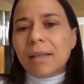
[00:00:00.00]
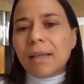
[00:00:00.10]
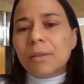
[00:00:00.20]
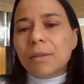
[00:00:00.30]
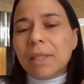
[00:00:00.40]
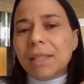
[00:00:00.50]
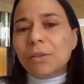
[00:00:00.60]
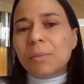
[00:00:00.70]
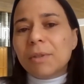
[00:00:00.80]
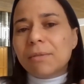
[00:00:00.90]
And we need
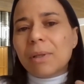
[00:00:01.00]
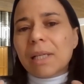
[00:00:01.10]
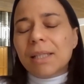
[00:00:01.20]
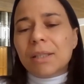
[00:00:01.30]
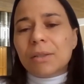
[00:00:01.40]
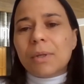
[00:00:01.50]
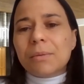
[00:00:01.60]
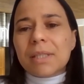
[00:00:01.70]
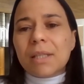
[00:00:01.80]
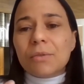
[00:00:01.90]
to be very clear to
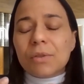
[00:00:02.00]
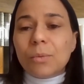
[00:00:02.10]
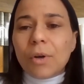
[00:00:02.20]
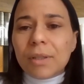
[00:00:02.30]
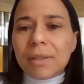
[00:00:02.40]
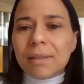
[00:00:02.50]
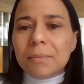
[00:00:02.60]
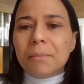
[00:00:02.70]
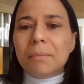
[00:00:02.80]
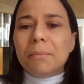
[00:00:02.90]
ourselves on what
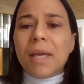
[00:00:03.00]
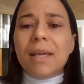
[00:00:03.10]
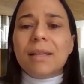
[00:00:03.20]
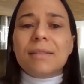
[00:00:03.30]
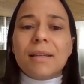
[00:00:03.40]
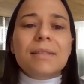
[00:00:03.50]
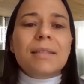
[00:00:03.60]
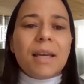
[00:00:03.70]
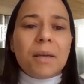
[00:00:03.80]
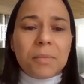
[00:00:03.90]
makes us
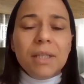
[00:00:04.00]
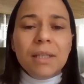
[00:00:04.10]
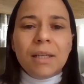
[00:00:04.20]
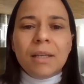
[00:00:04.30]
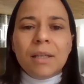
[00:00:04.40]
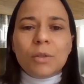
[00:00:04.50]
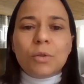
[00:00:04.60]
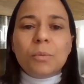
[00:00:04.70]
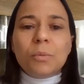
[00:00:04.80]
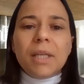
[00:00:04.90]
happy,
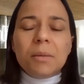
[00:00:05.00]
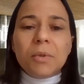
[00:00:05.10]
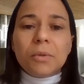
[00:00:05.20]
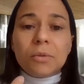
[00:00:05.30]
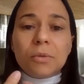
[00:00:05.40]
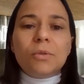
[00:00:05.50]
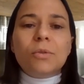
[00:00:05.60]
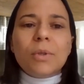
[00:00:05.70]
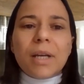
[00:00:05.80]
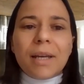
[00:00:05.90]
to be able
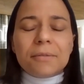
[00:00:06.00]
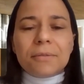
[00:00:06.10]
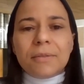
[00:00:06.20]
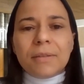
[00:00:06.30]
to have